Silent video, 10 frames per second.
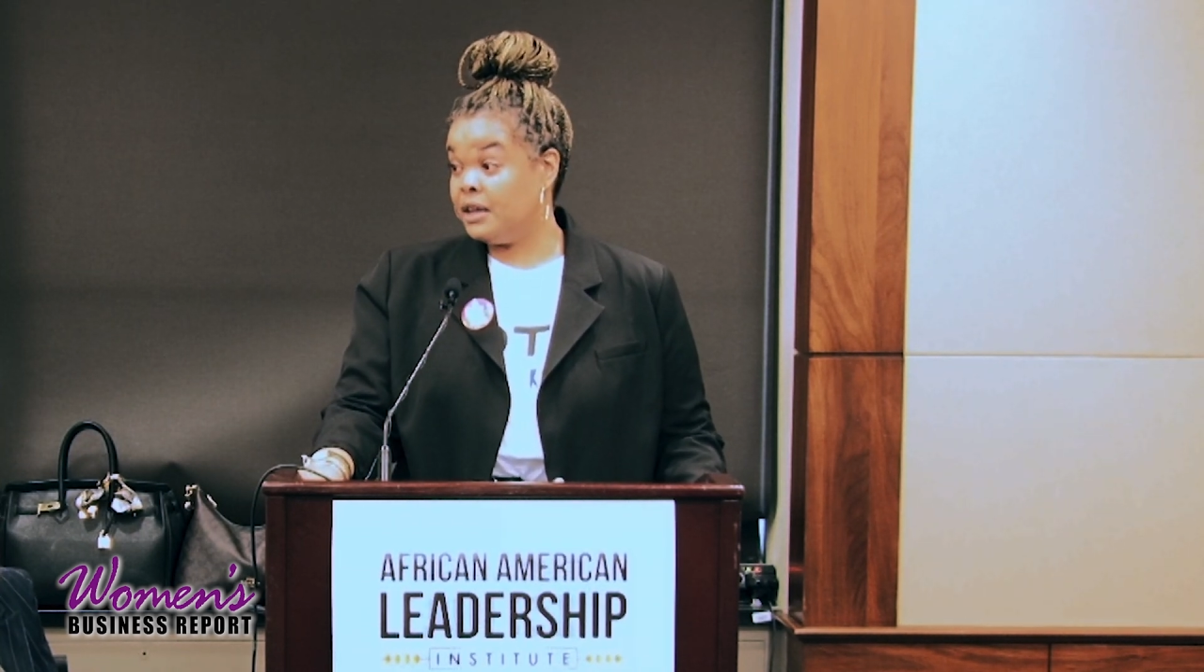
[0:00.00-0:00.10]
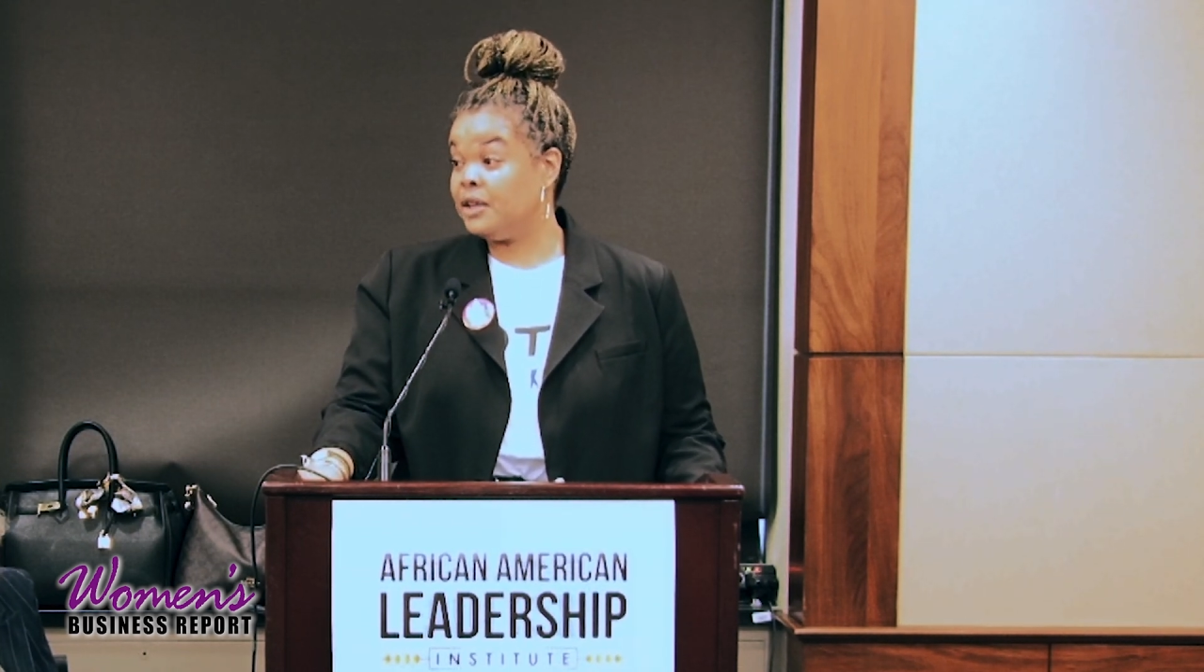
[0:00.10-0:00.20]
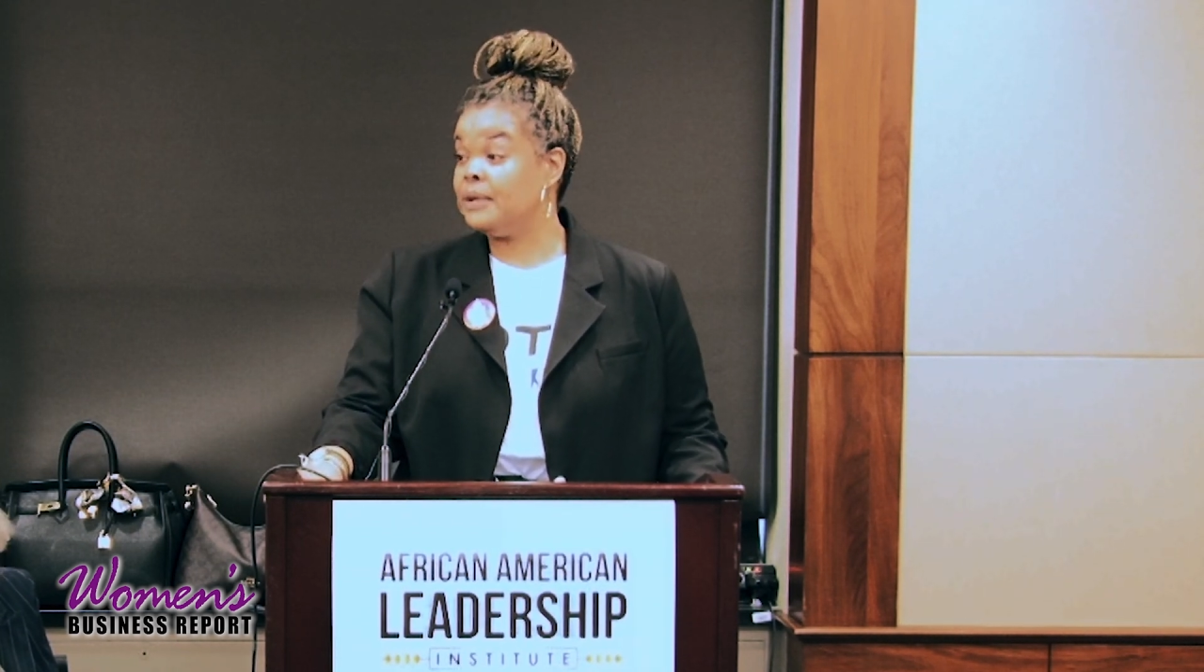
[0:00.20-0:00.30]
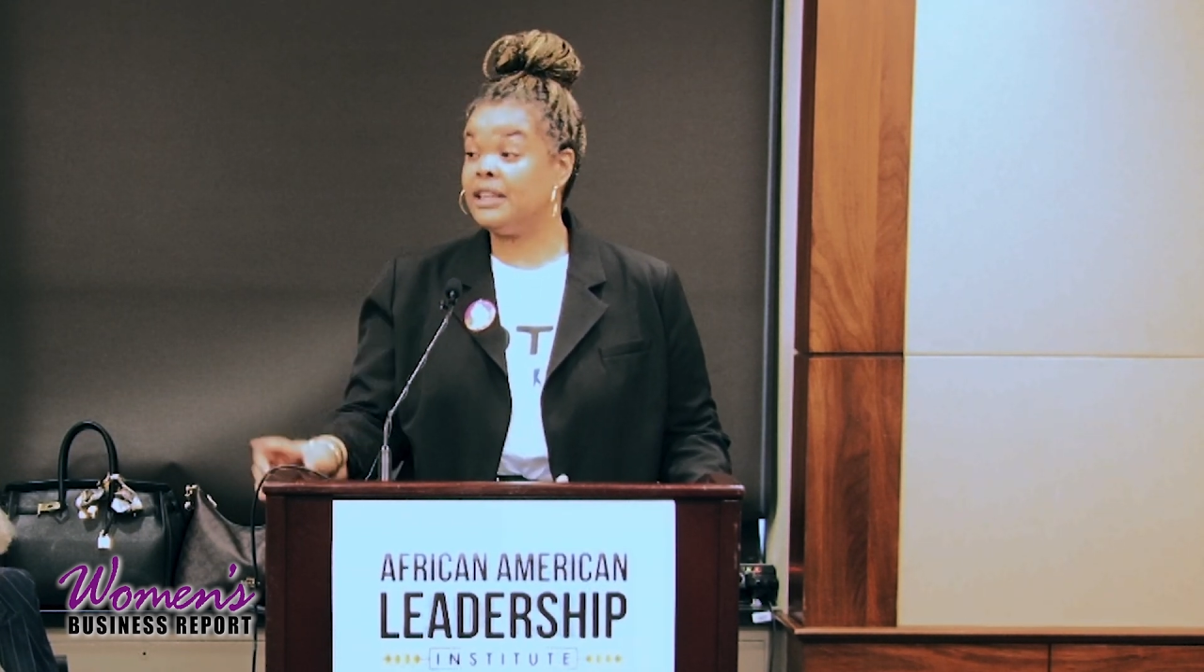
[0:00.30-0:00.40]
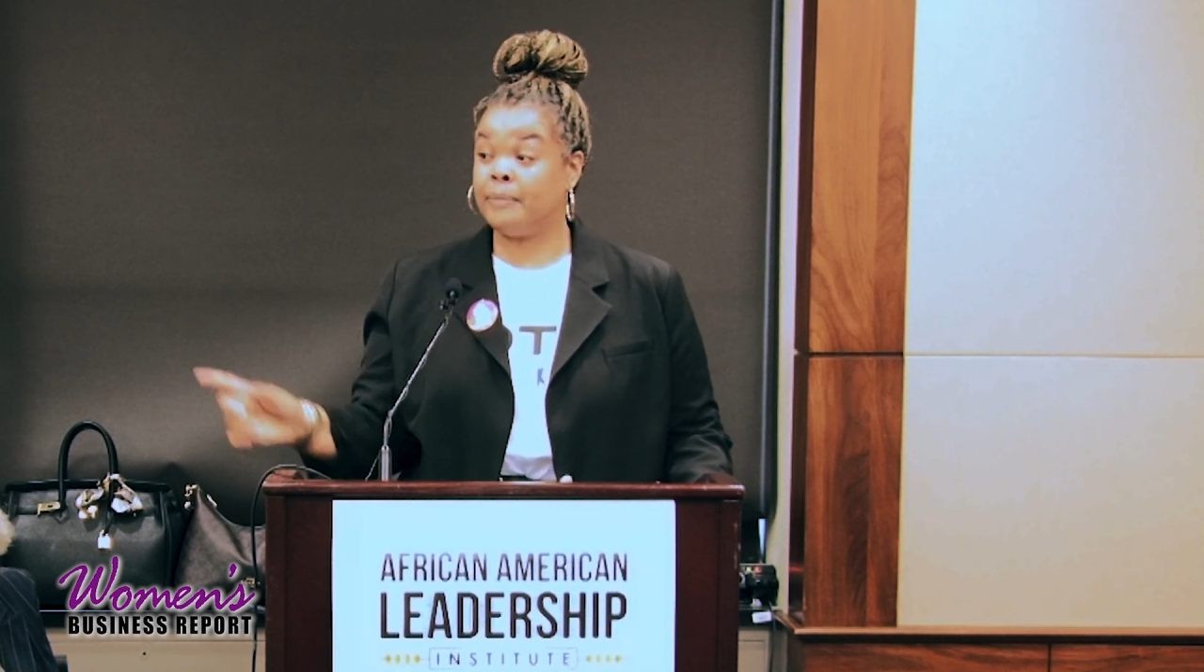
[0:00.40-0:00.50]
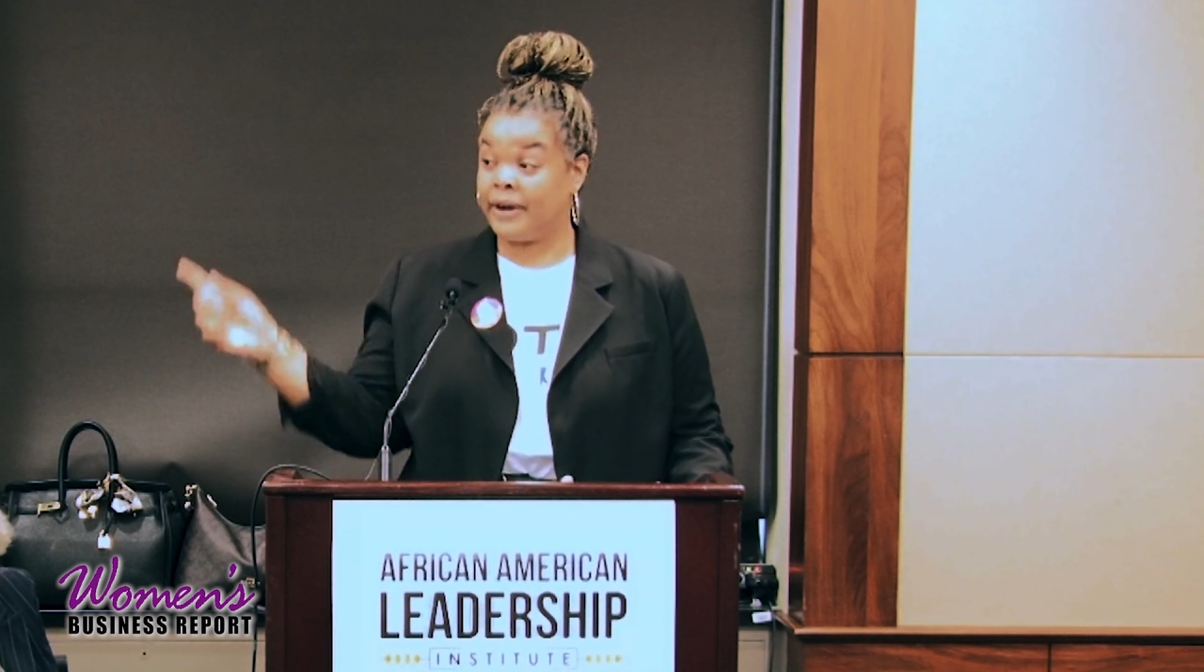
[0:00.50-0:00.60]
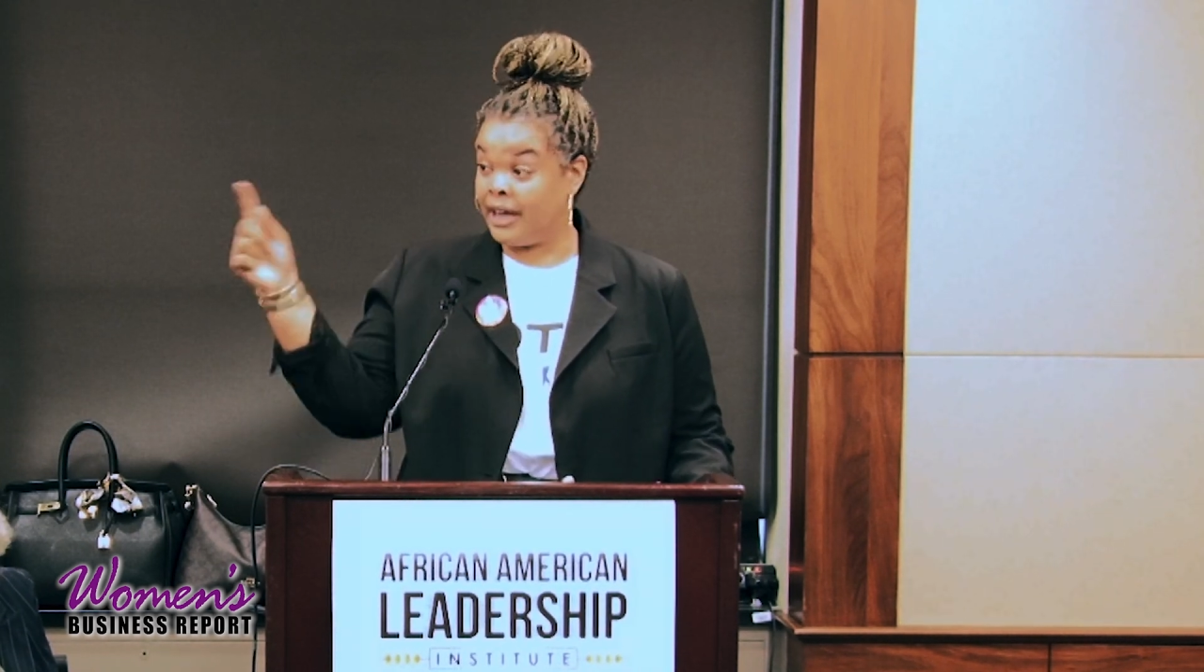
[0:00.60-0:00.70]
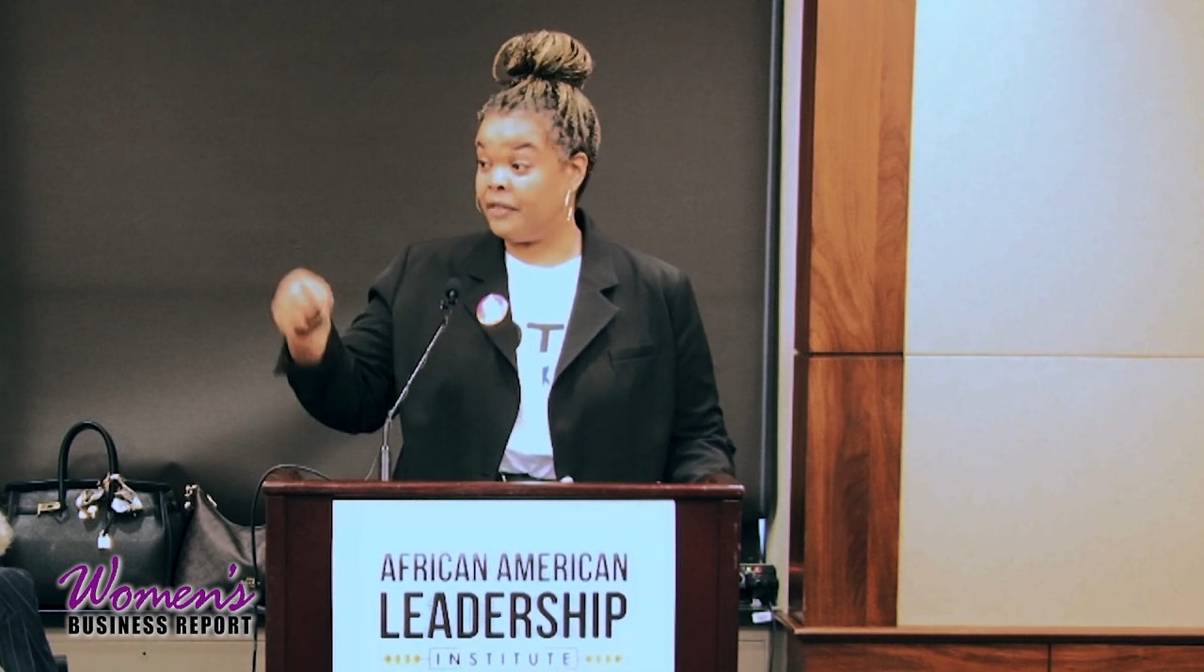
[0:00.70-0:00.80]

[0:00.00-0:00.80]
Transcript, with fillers: you need to bring